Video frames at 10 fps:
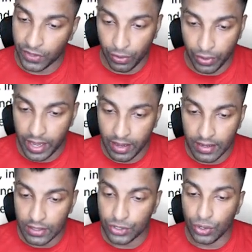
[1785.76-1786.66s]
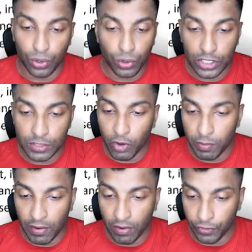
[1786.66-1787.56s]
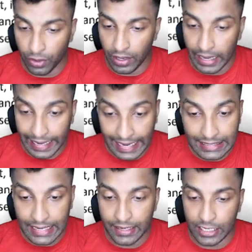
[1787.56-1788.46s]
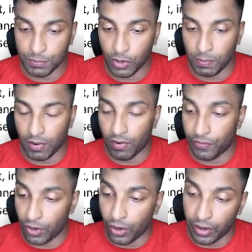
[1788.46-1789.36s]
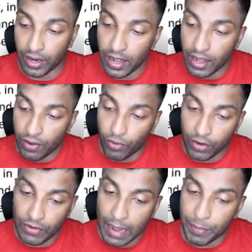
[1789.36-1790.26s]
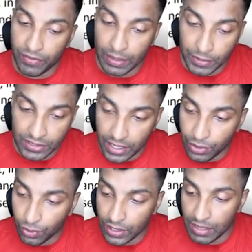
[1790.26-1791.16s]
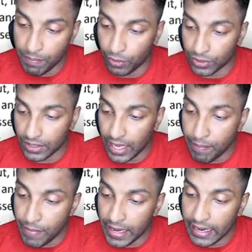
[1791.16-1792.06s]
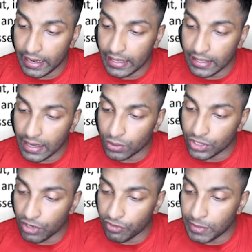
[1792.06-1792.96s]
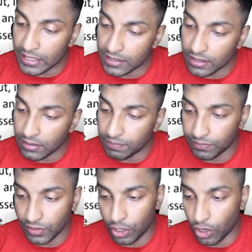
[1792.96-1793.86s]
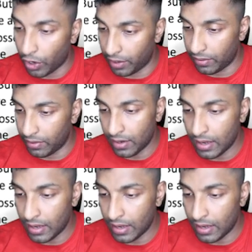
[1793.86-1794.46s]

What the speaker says: Okay, so who is more powerful? Again, center is more powerful. Or what will happen when president rule is imposed? Immediately the council of minister gone.